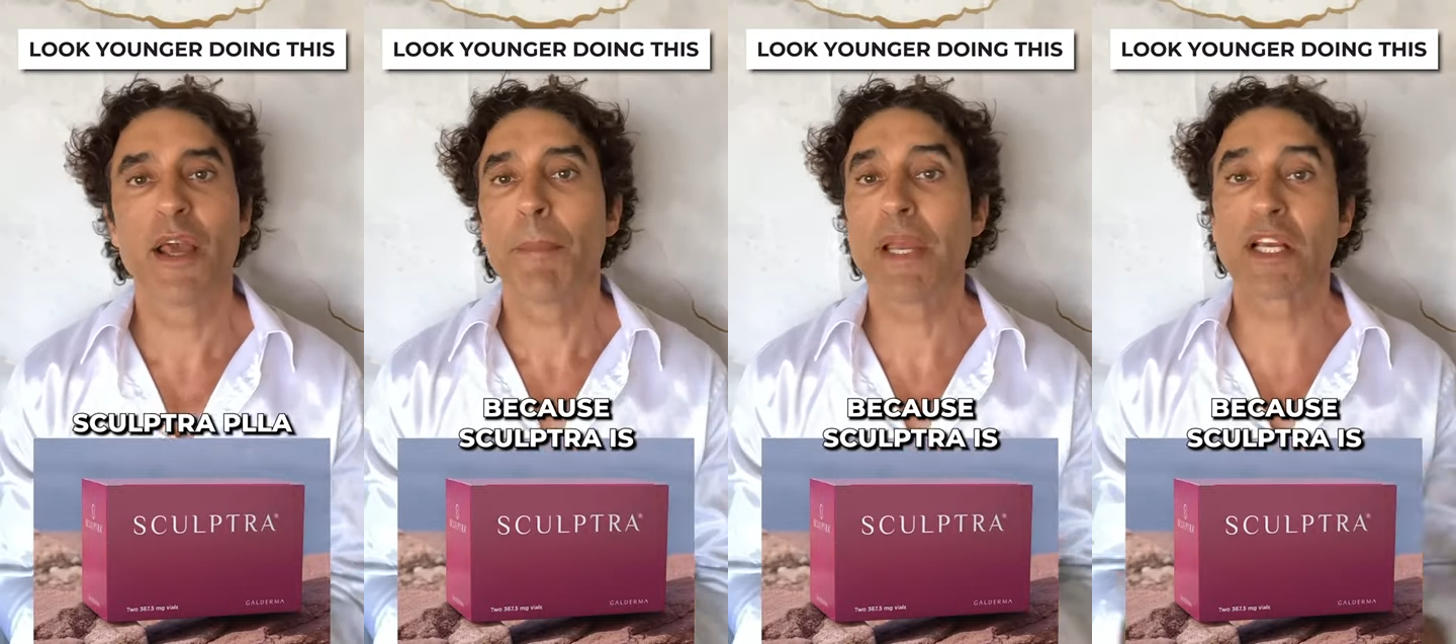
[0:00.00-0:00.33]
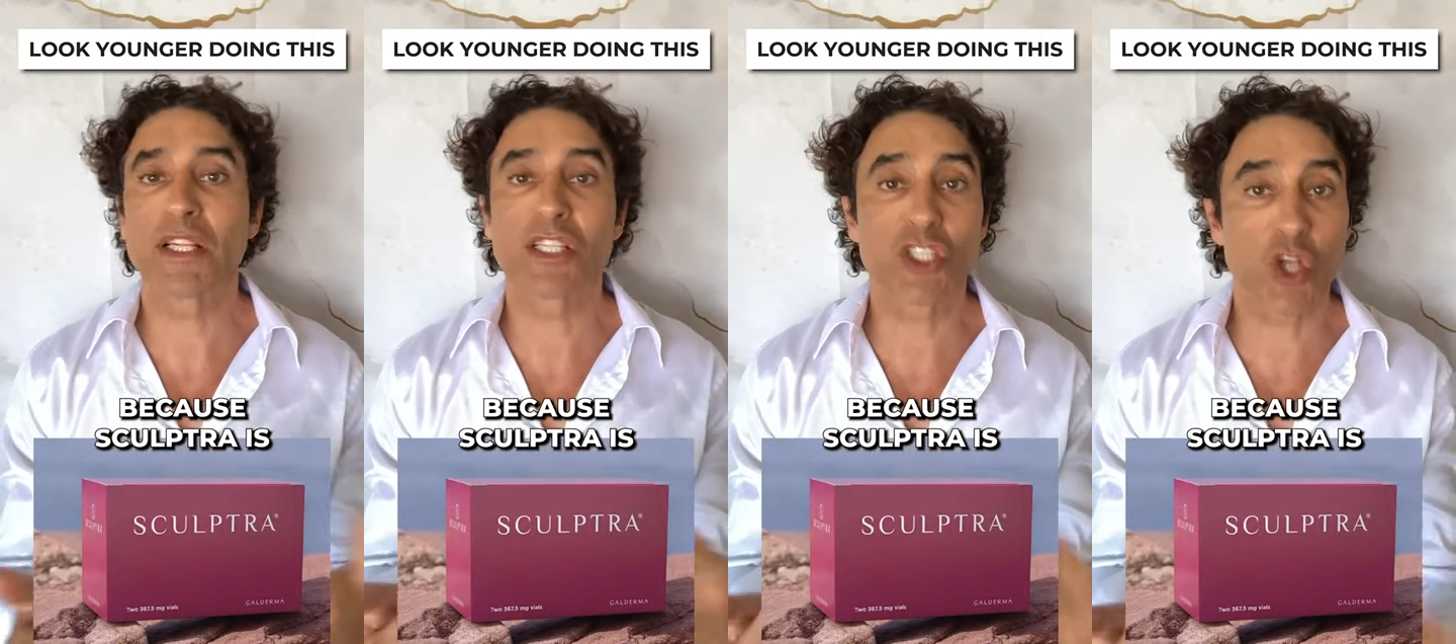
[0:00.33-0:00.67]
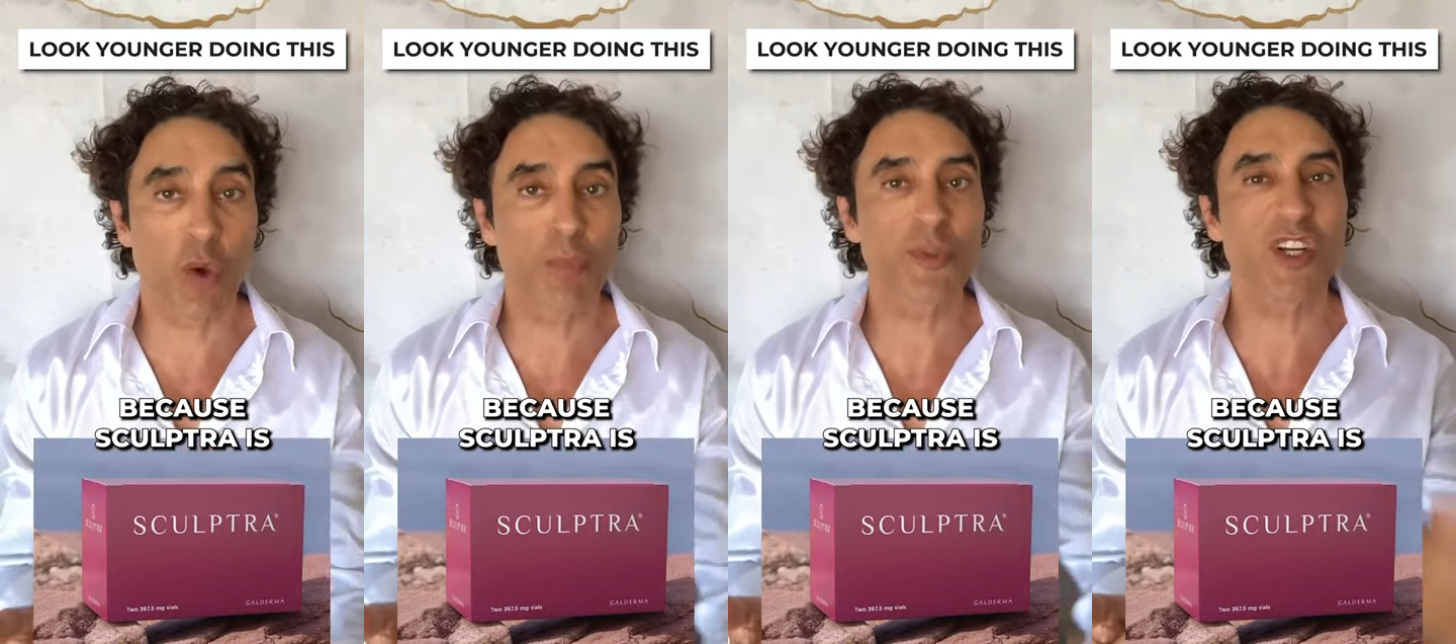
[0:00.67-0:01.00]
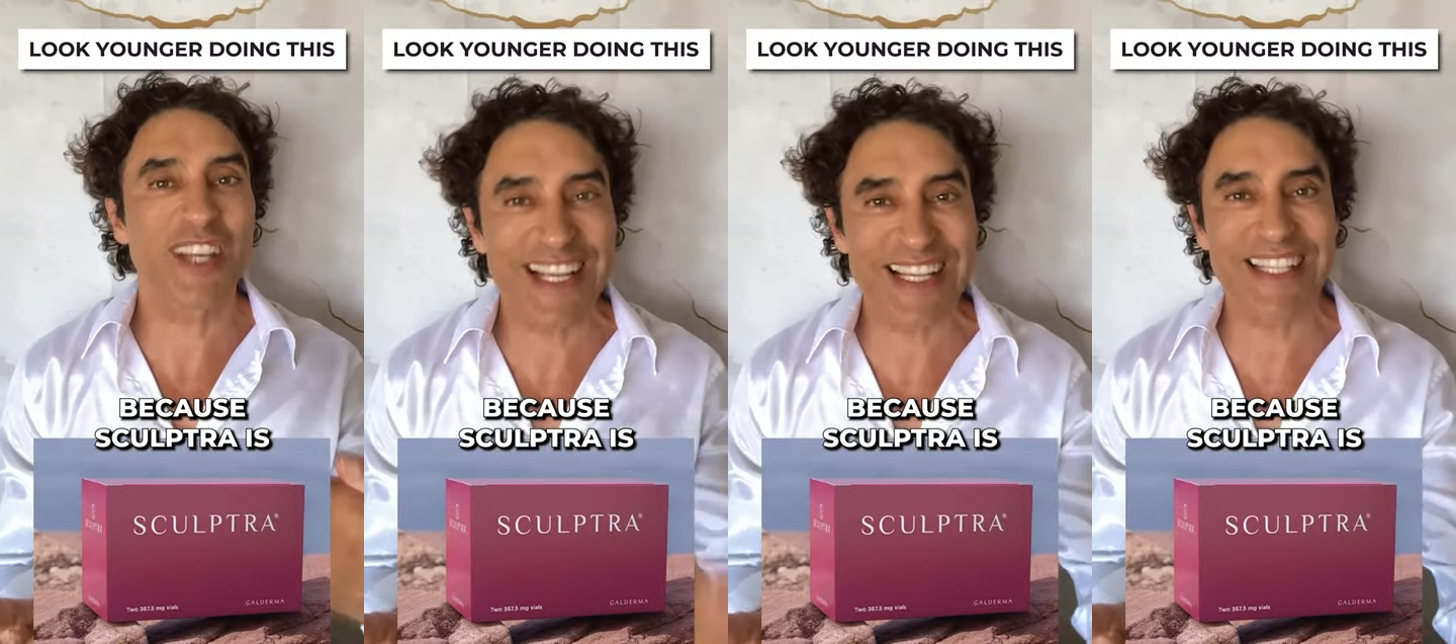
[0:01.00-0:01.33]
because
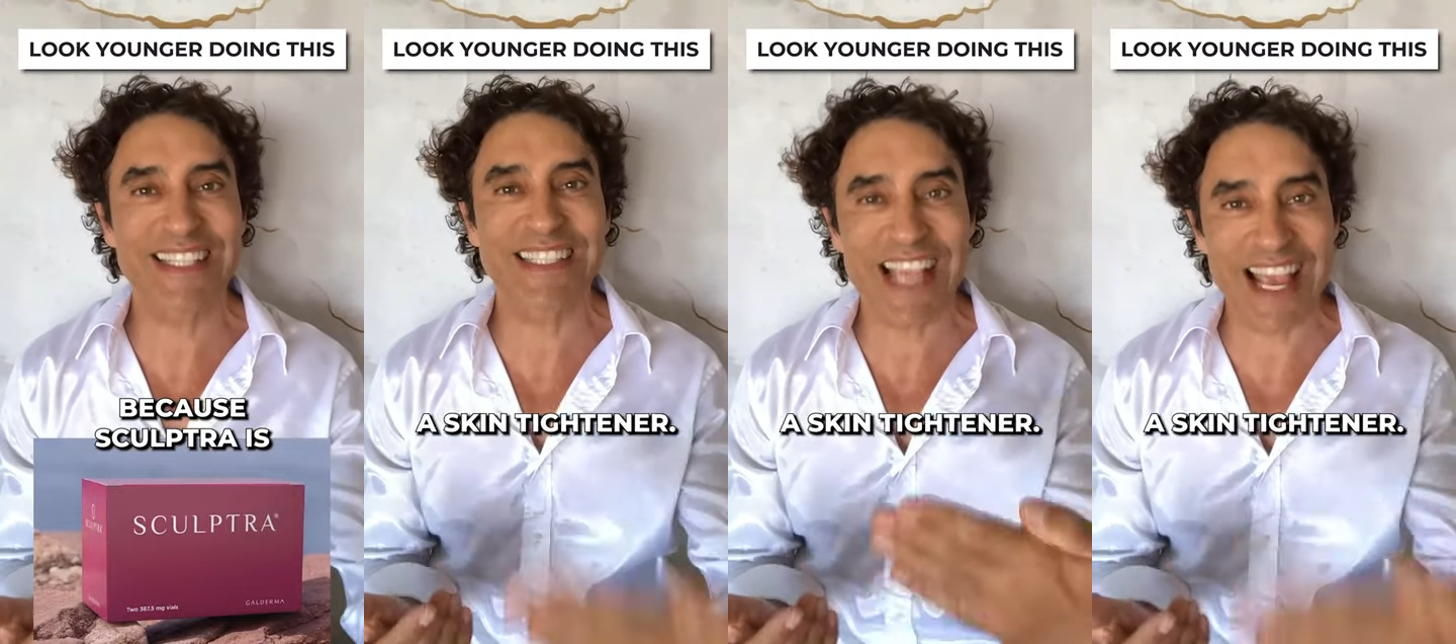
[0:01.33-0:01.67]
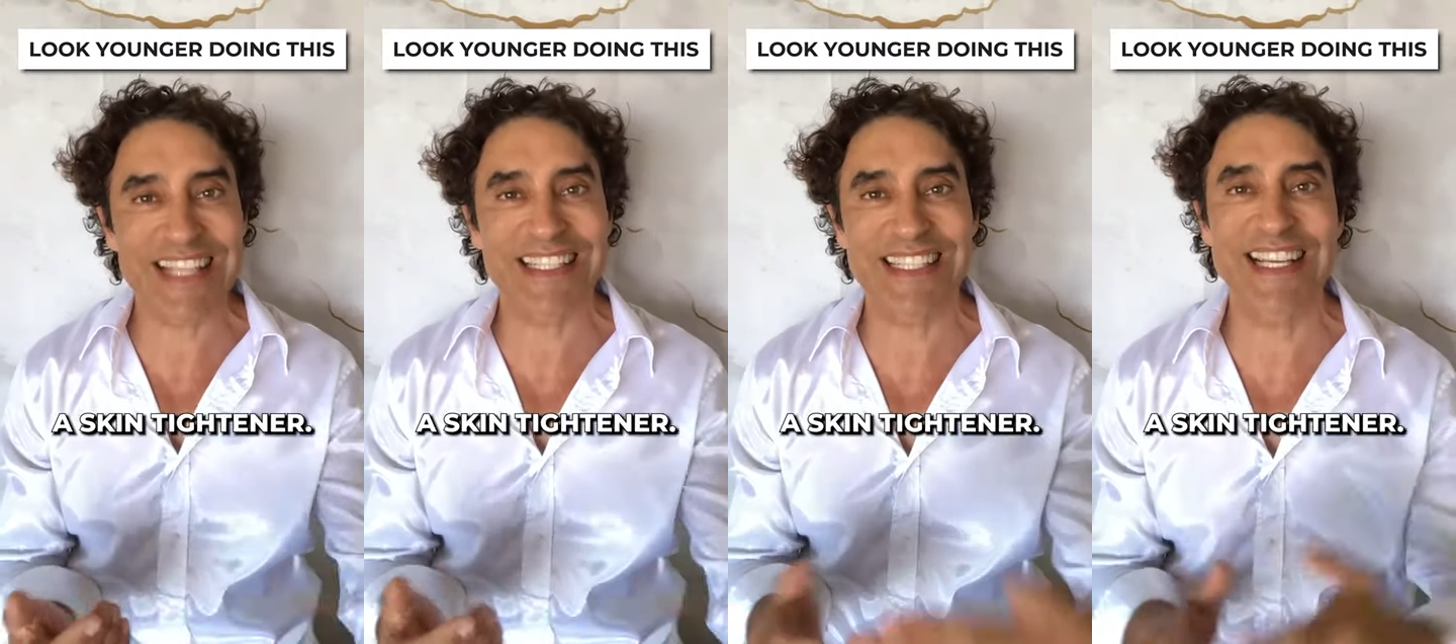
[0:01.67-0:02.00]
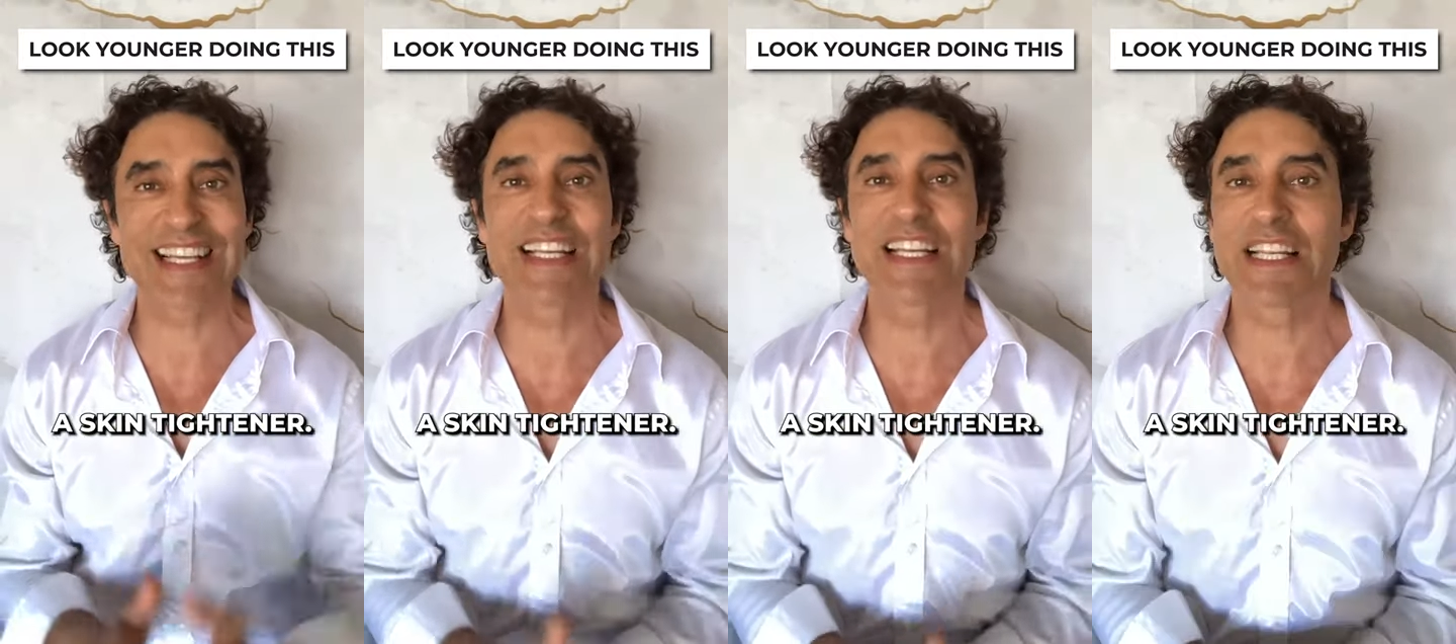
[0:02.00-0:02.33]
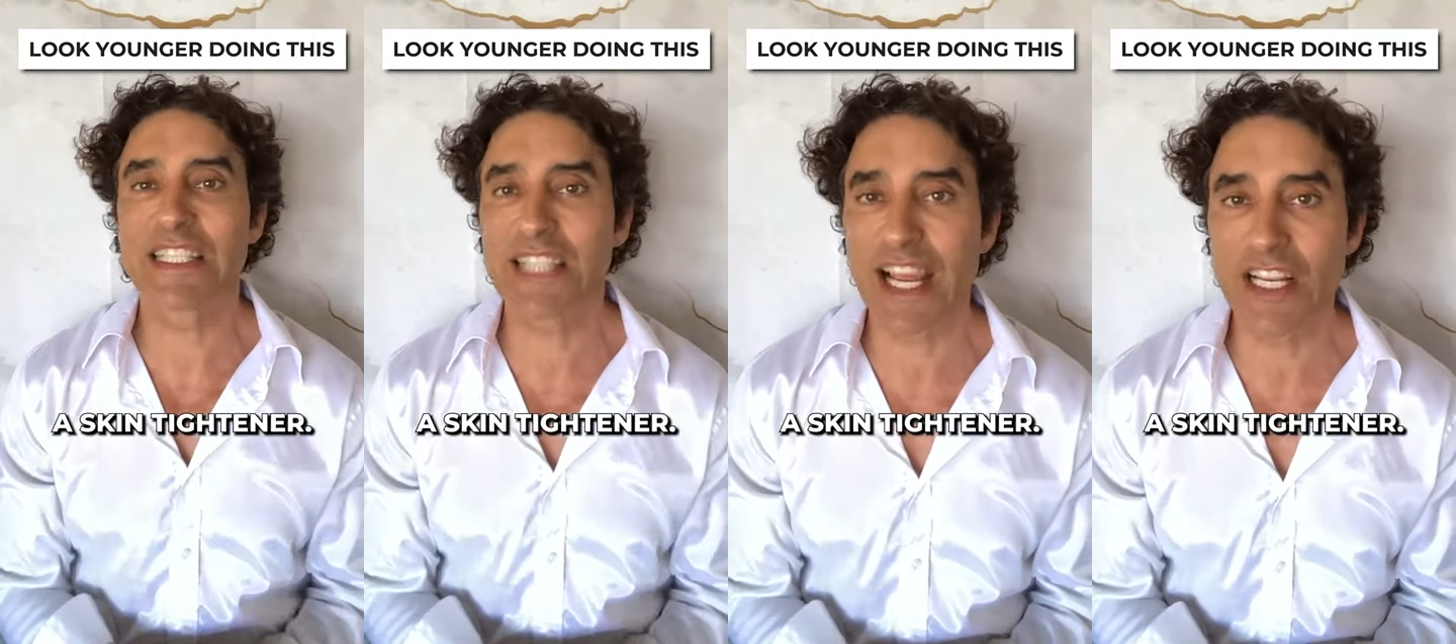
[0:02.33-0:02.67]
Sculptra is a skin
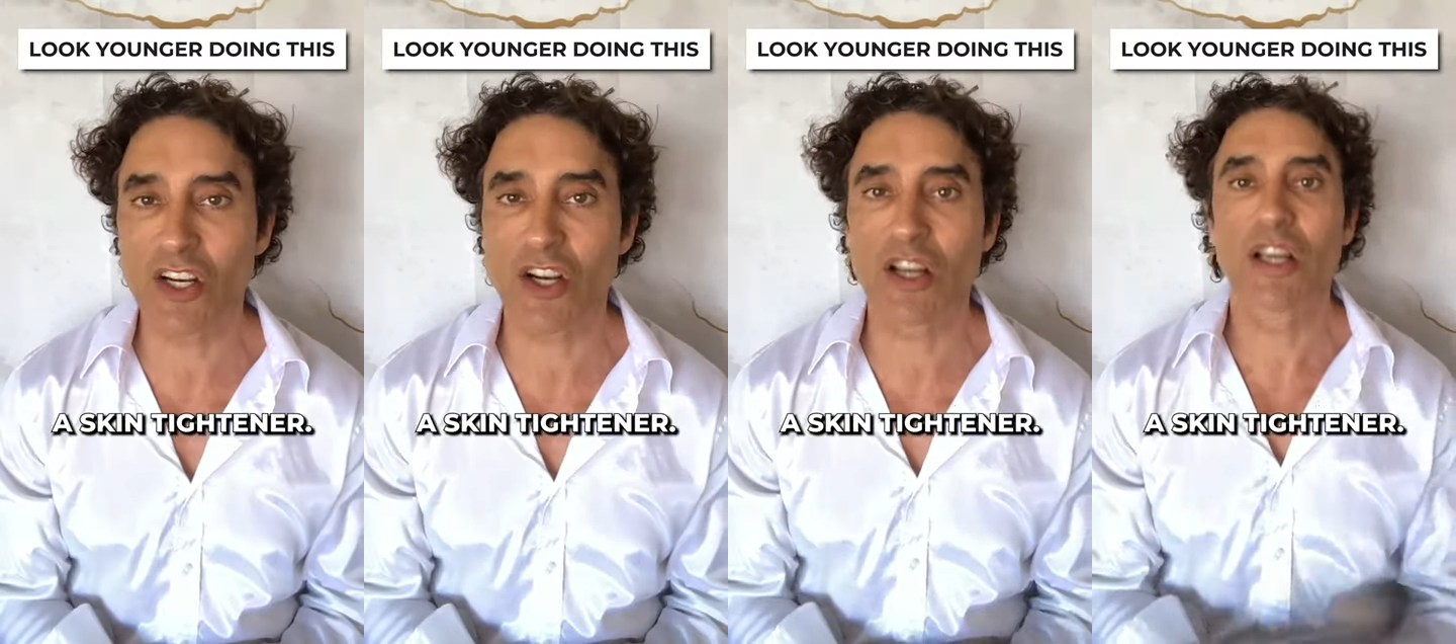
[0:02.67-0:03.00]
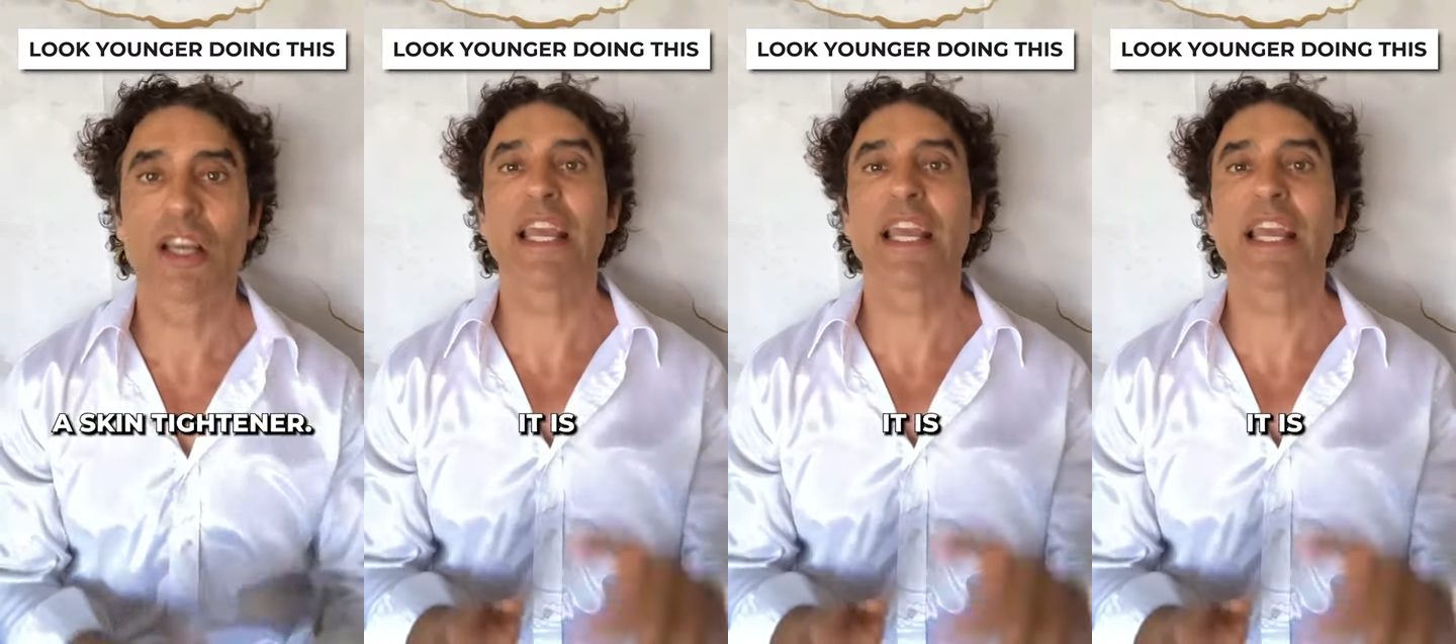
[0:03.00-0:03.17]
tightener,